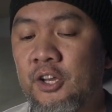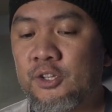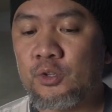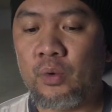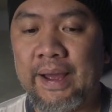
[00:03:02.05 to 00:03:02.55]

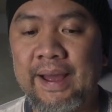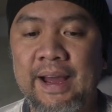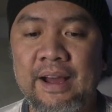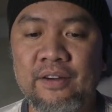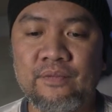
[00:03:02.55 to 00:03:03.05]
So I
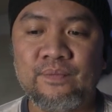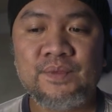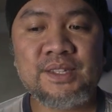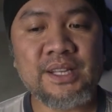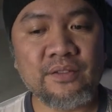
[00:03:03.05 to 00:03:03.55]
have
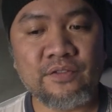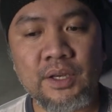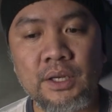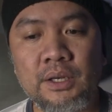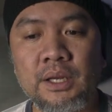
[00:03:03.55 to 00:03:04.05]
10
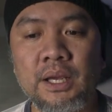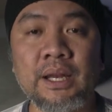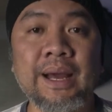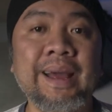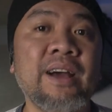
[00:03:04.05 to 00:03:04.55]
feet
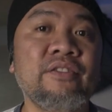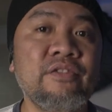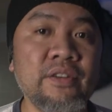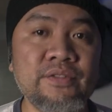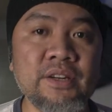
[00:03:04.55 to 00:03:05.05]
and I have
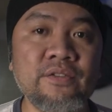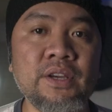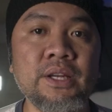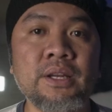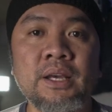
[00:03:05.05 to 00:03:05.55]
15
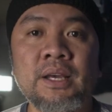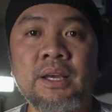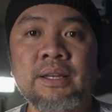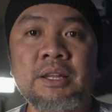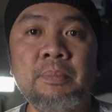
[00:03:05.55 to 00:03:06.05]
feet,
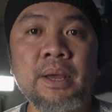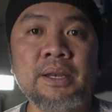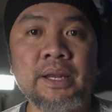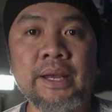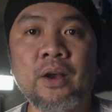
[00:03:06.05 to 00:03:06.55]

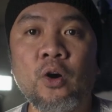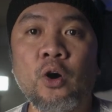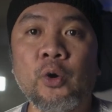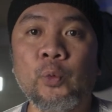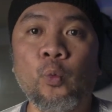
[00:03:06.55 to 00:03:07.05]
depending
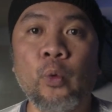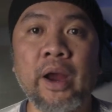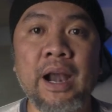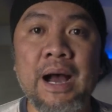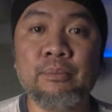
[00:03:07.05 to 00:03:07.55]
on
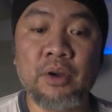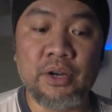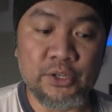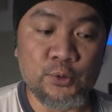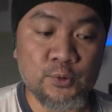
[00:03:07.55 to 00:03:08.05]
where I'm
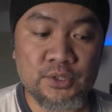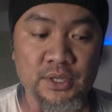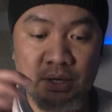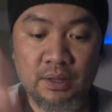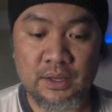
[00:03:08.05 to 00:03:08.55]
gonna use
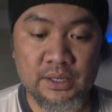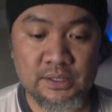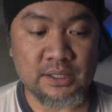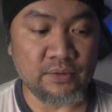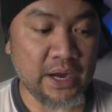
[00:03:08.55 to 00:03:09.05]

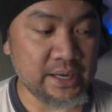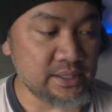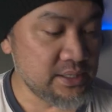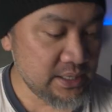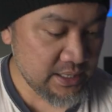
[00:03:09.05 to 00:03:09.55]
this device.